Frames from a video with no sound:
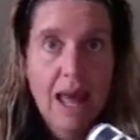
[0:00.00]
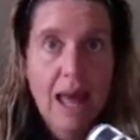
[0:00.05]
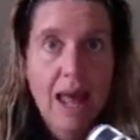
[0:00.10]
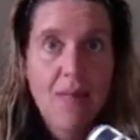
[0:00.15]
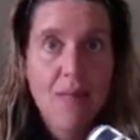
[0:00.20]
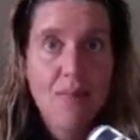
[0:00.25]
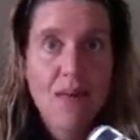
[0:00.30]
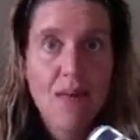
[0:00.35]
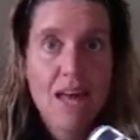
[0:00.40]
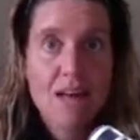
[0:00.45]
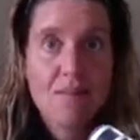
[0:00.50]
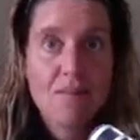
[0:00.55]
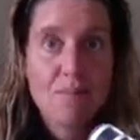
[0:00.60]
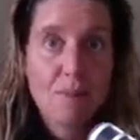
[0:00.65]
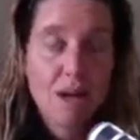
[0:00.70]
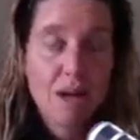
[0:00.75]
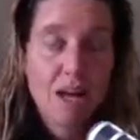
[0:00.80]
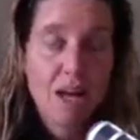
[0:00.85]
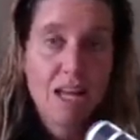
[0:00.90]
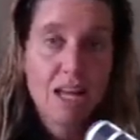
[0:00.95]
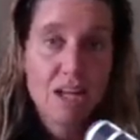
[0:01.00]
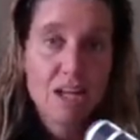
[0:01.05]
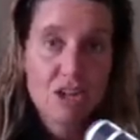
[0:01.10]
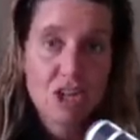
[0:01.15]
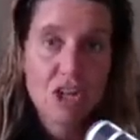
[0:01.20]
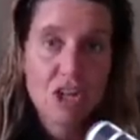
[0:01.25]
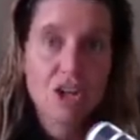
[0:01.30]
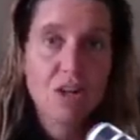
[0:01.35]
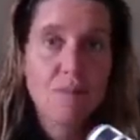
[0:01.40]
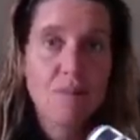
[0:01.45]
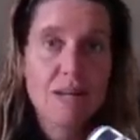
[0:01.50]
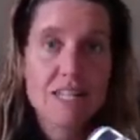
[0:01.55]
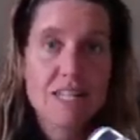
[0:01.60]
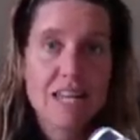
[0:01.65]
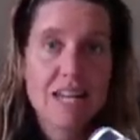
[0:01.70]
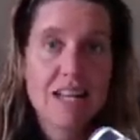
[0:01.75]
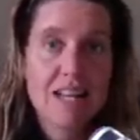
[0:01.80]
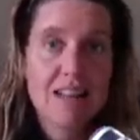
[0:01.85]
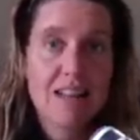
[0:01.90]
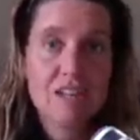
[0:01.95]
And then in turn, by
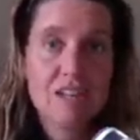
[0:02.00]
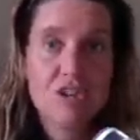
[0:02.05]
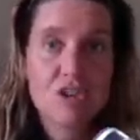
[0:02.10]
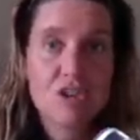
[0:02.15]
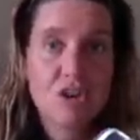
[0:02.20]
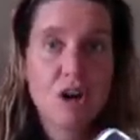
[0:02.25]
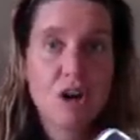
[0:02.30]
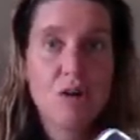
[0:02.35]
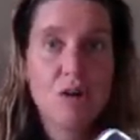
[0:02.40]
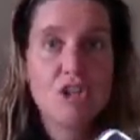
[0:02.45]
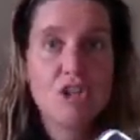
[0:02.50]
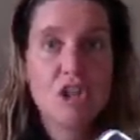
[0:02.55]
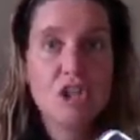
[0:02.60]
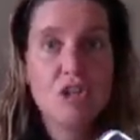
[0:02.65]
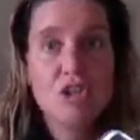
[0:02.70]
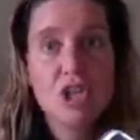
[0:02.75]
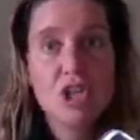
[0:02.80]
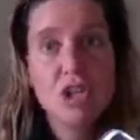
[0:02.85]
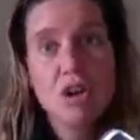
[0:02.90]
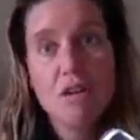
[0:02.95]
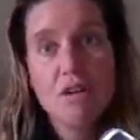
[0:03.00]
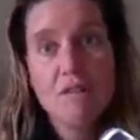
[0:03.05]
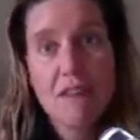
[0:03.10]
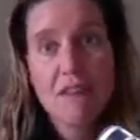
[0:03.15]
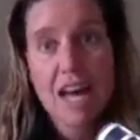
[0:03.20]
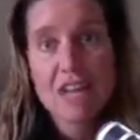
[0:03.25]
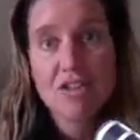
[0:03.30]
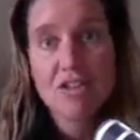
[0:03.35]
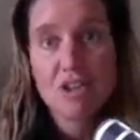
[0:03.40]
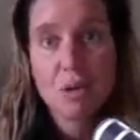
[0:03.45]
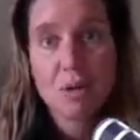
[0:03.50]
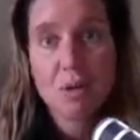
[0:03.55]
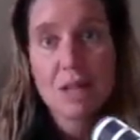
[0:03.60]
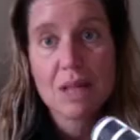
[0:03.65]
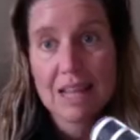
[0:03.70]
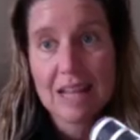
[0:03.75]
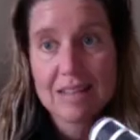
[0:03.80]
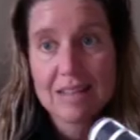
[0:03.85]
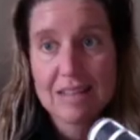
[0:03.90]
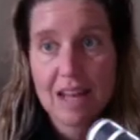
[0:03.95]
taking less strokes, you should go faster
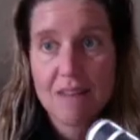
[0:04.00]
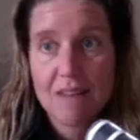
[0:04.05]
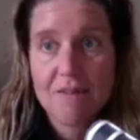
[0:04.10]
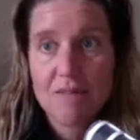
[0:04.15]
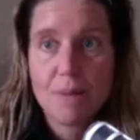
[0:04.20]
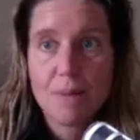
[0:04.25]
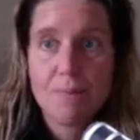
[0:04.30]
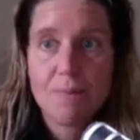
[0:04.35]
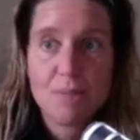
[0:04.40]
with less effort.